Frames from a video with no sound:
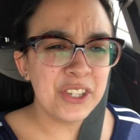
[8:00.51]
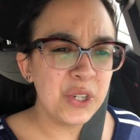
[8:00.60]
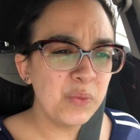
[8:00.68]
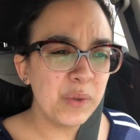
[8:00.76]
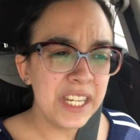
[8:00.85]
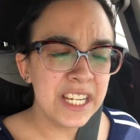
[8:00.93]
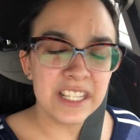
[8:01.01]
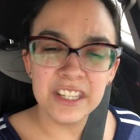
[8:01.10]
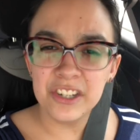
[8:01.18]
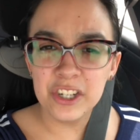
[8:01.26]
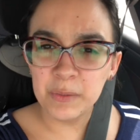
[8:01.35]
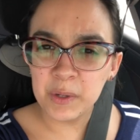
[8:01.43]
2 weeks
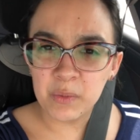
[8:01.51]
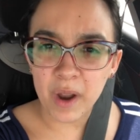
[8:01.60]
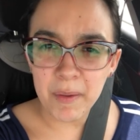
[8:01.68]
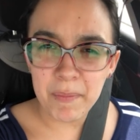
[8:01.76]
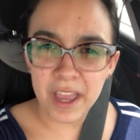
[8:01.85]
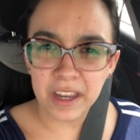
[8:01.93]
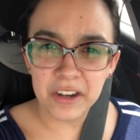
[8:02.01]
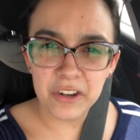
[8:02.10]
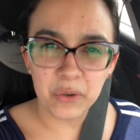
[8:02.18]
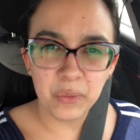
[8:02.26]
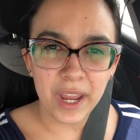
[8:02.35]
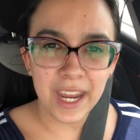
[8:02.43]
and she'll be right back
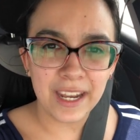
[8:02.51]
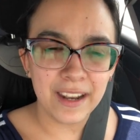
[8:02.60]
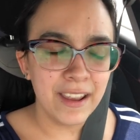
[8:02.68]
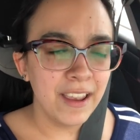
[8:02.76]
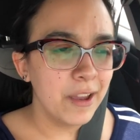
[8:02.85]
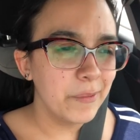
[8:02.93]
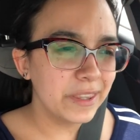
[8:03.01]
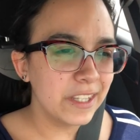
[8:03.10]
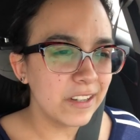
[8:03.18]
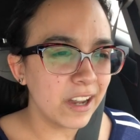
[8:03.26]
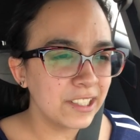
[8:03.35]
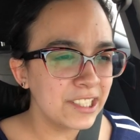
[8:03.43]
underweight. But the
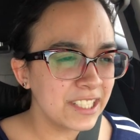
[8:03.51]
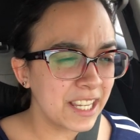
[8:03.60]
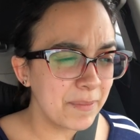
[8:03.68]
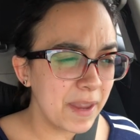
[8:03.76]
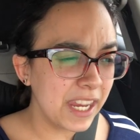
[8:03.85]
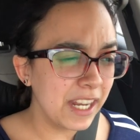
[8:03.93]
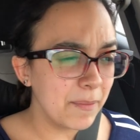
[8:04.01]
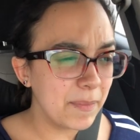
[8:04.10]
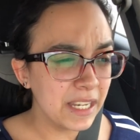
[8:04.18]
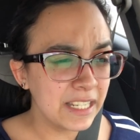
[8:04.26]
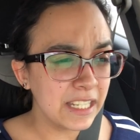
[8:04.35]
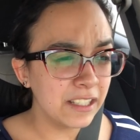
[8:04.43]
doctor's like making a
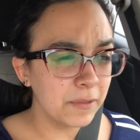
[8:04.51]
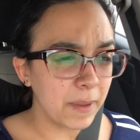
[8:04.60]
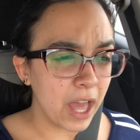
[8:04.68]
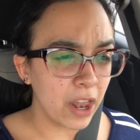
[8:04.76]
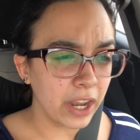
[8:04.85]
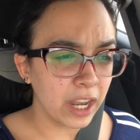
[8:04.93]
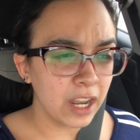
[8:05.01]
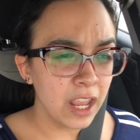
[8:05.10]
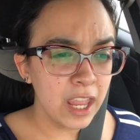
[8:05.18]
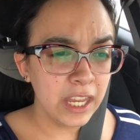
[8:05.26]
big deal about it.